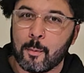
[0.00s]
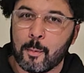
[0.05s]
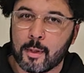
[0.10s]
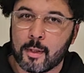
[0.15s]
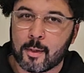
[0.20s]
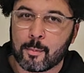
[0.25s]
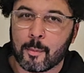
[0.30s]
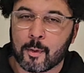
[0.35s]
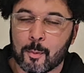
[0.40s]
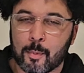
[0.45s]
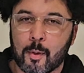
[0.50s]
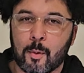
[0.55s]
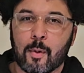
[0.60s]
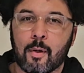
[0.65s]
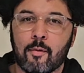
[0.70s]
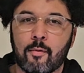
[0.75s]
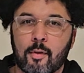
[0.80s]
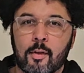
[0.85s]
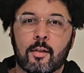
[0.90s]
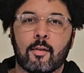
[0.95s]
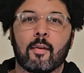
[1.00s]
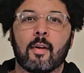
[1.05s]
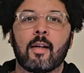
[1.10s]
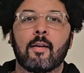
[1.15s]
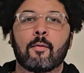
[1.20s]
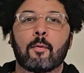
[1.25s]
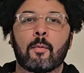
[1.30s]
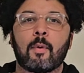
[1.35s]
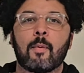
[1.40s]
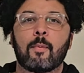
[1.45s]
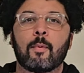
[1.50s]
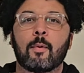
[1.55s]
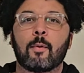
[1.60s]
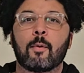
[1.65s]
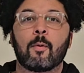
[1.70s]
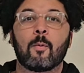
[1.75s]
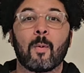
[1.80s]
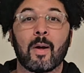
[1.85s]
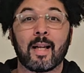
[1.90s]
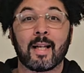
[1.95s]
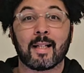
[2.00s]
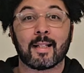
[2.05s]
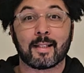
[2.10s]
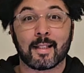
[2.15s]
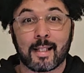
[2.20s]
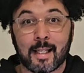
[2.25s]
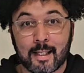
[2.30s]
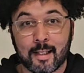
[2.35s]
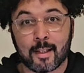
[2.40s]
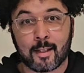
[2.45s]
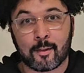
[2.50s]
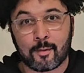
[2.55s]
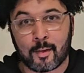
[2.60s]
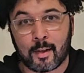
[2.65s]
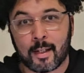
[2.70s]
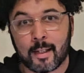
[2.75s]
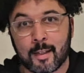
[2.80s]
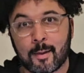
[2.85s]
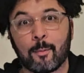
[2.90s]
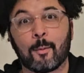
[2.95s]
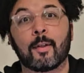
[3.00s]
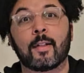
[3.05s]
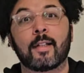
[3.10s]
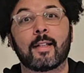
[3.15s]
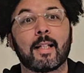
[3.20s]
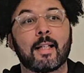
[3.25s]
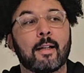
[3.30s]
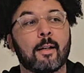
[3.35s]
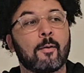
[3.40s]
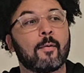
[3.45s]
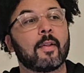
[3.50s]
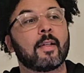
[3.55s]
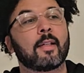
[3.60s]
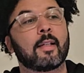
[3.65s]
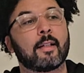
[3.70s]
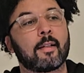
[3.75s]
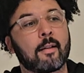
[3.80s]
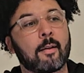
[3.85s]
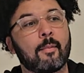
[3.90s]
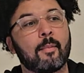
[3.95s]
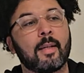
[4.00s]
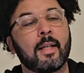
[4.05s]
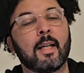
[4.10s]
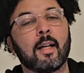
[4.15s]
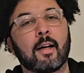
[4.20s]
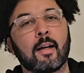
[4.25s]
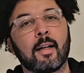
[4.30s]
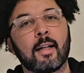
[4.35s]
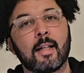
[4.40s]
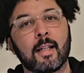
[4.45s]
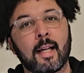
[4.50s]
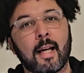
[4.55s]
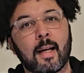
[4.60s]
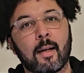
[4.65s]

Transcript: which must be quite frustrating for people who are waiting to get the device once they know this is completely ironed